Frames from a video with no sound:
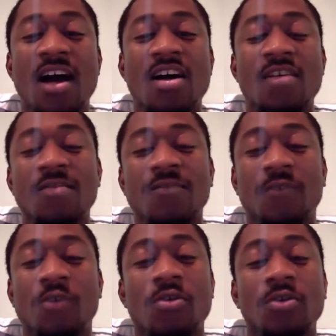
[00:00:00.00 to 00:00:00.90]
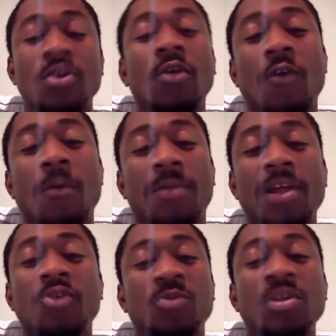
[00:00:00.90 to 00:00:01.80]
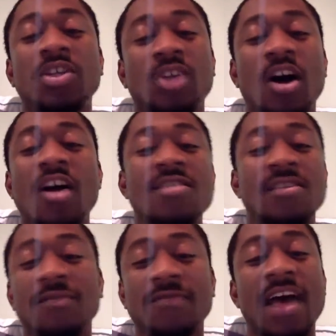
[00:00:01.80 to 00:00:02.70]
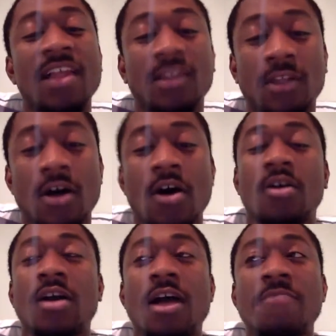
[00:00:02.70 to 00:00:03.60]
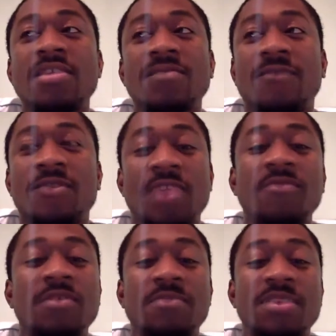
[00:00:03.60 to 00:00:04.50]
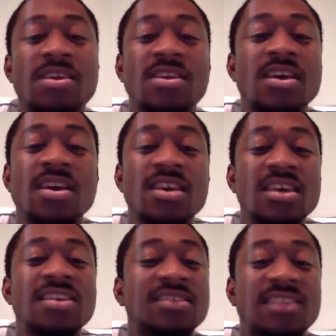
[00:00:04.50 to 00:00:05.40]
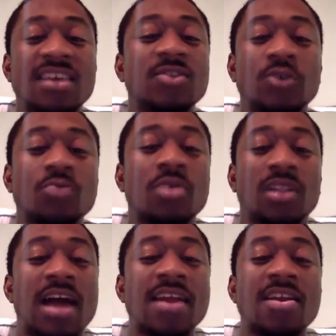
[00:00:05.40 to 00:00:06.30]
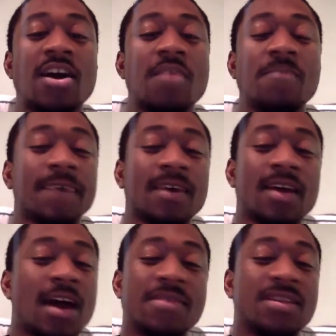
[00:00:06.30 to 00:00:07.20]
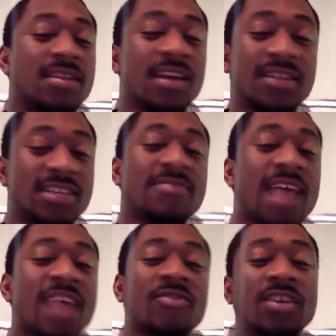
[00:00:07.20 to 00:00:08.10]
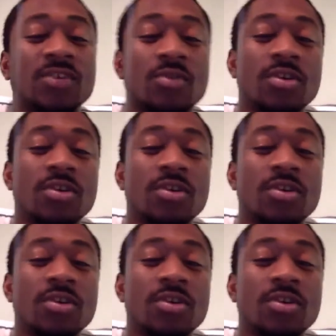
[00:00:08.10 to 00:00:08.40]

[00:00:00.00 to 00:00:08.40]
for a player who's been gone that long, I mean, for them to be eased into a lineup, I mean, a team naturally is going to do